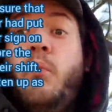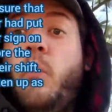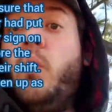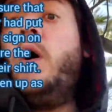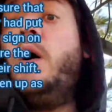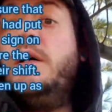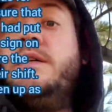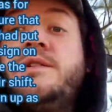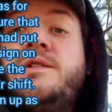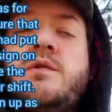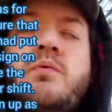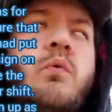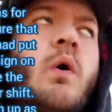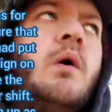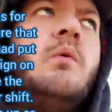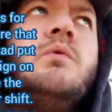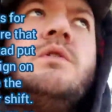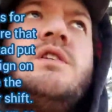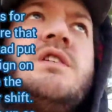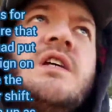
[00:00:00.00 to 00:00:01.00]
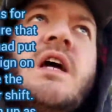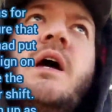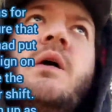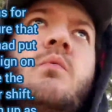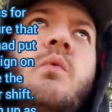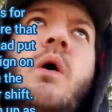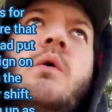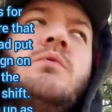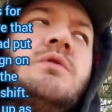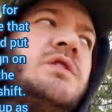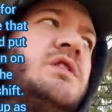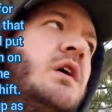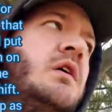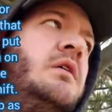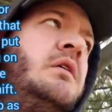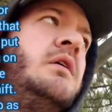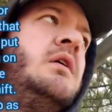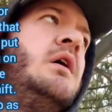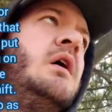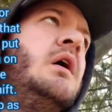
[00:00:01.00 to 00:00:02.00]
was, what was said, what was
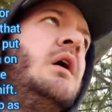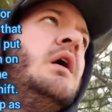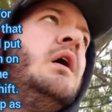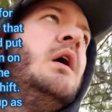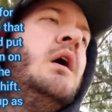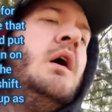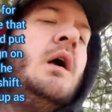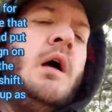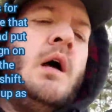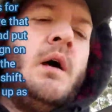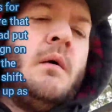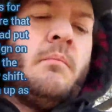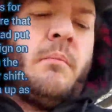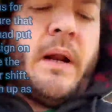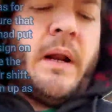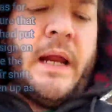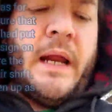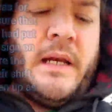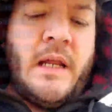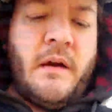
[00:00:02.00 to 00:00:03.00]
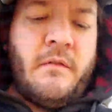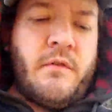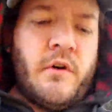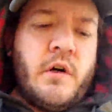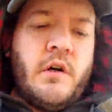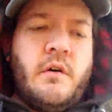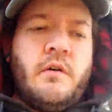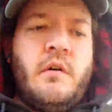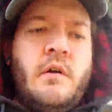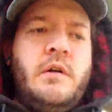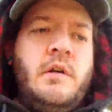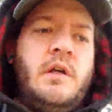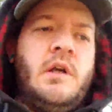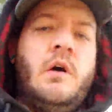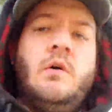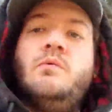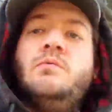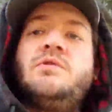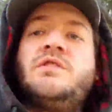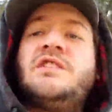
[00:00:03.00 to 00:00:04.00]
done, but I never,
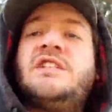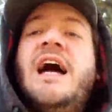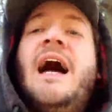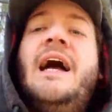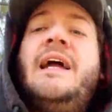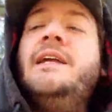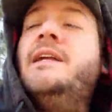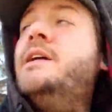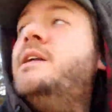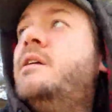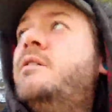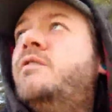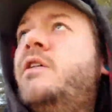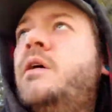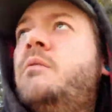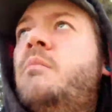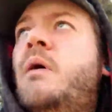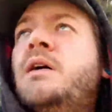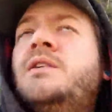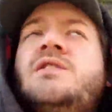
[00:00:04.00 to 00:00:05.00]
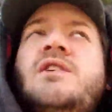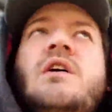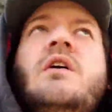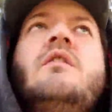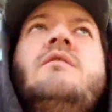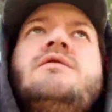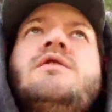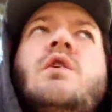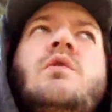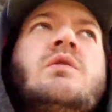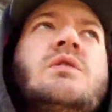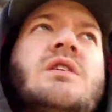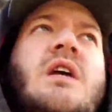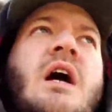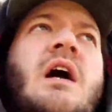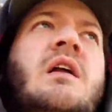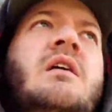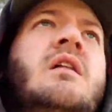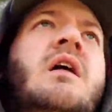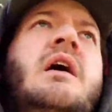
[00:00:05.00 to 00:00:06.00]
signed anything myself. So it's
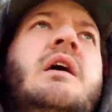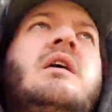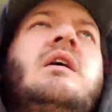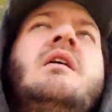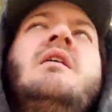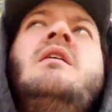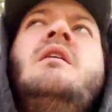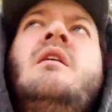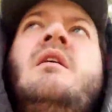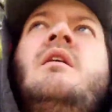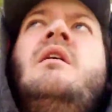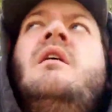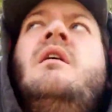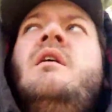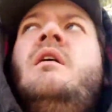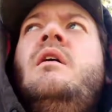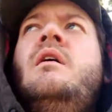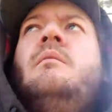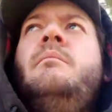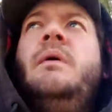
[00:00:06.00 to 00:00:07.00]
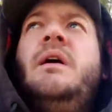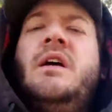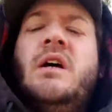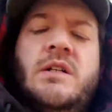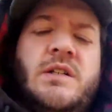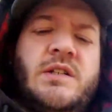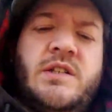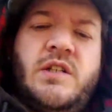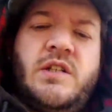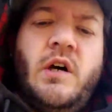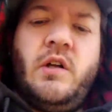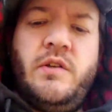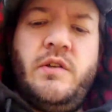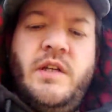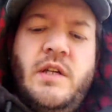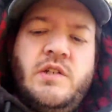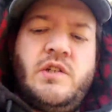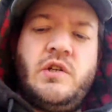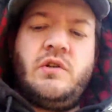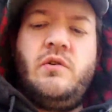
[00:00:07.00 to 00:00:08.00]
kind of like, because it's all
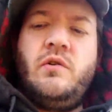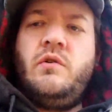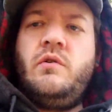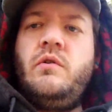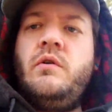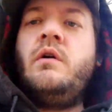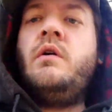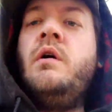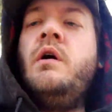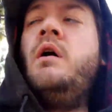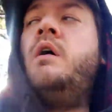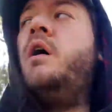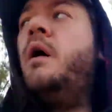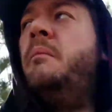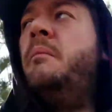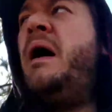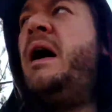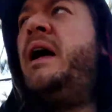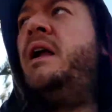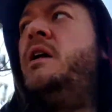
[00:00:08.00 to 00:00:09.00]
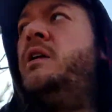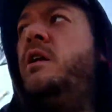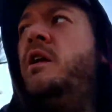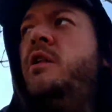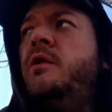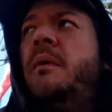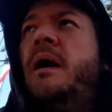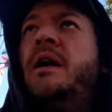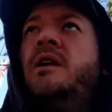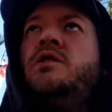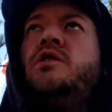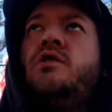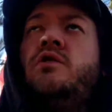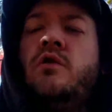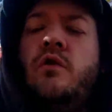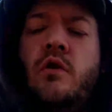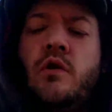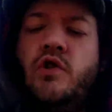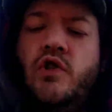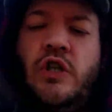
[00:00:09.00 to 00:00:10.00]
digital, another
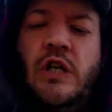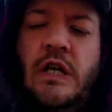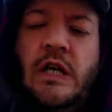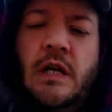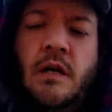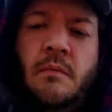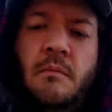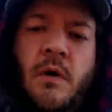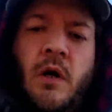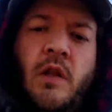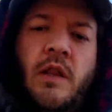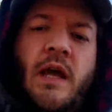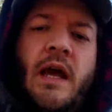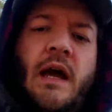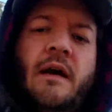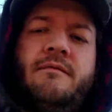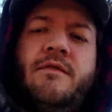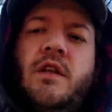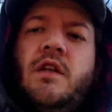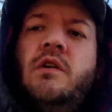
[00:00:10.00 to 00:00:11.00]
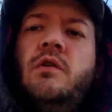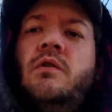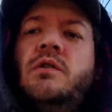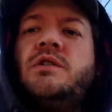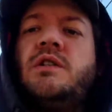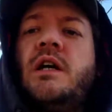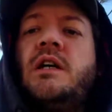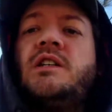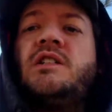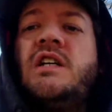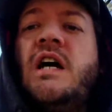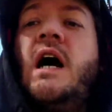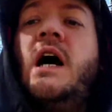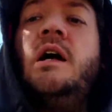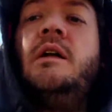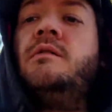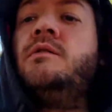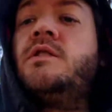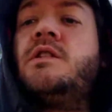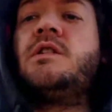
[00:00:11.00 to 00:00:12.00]
manager or GM, all they have to do is like
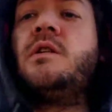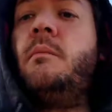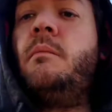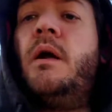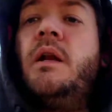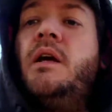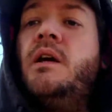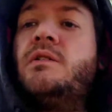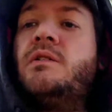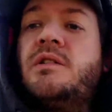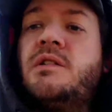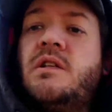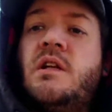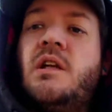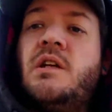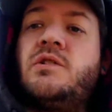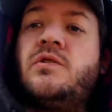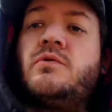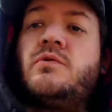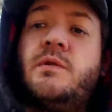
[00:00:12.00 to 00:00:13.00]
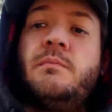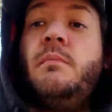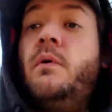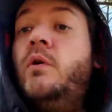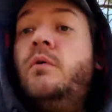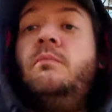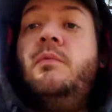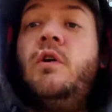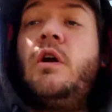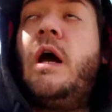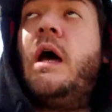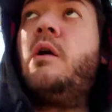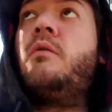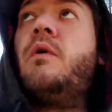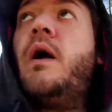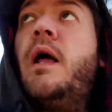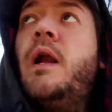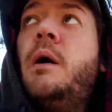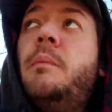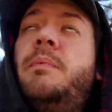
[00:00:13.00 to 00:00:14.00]
sign somebody else's initials and boom, you got to
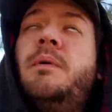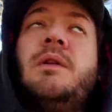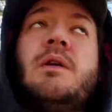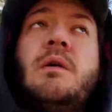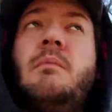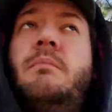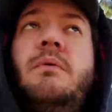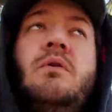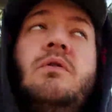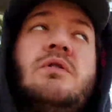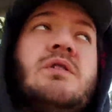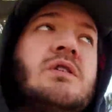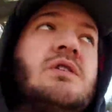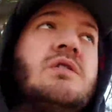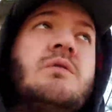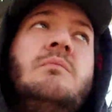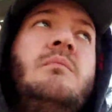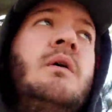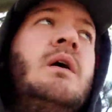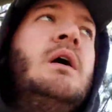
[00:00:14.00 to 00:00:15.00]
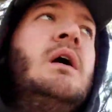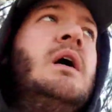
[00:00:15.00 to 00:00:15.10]
write up in the computer system.